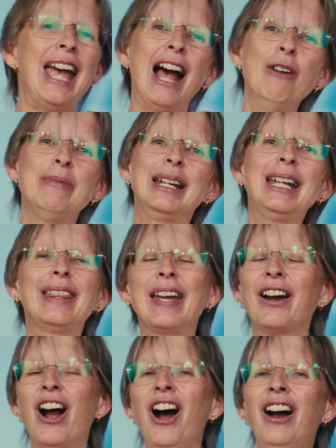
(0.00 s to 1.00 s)
how many
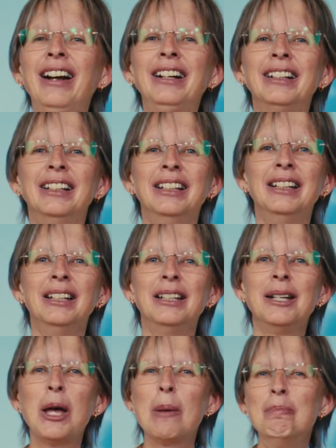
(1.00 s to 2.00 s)
there are?
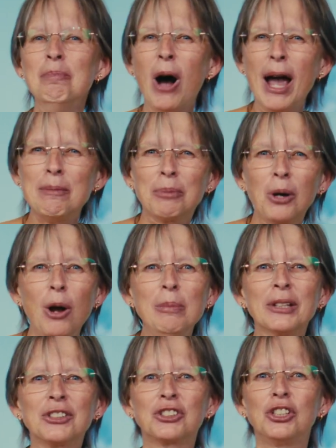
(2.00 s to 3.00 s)
My
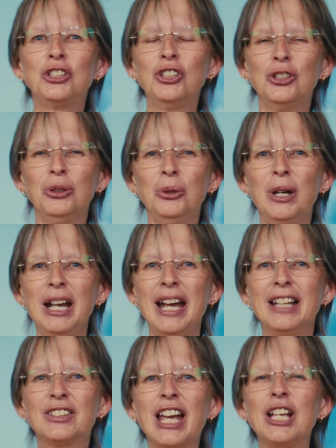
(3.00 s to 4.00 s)
promise to you
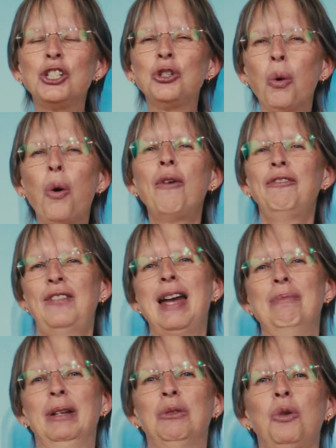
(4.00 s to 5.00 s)
is that your
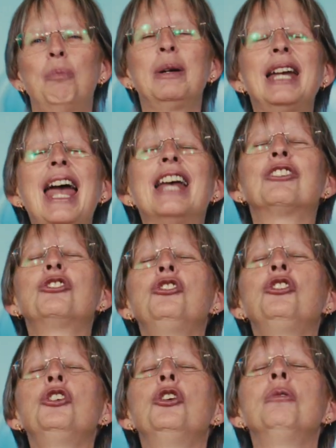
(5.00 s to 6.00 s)
family will be as
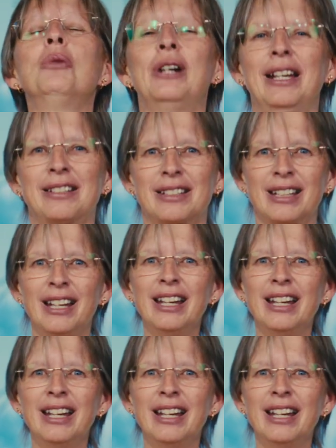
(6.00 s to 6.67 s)
numerous